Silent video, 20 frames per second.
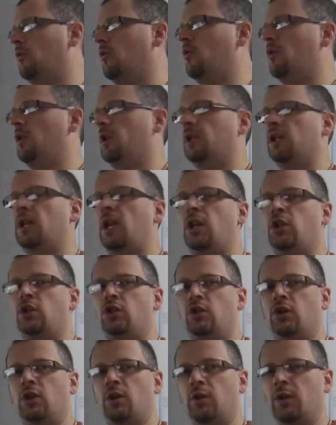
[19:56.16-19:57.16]

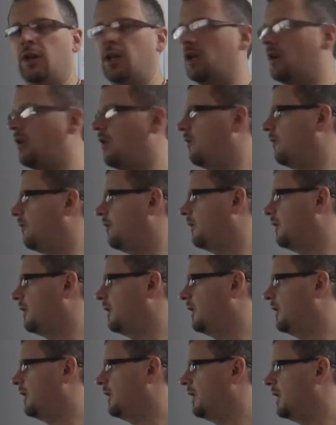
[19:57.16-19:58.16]
orientation you could think of
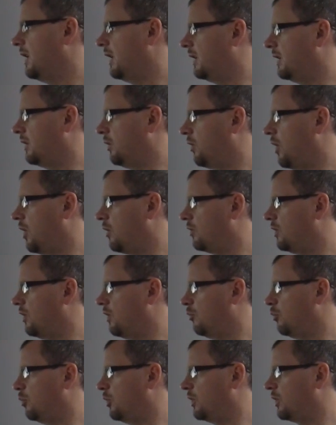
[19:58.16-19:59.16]
until those
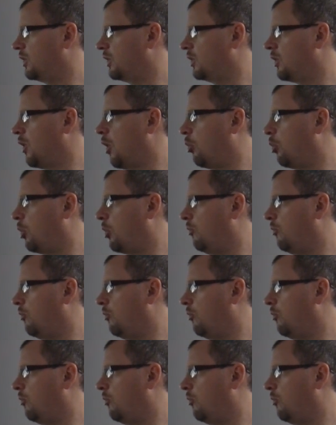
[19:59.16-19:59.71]
numbers stop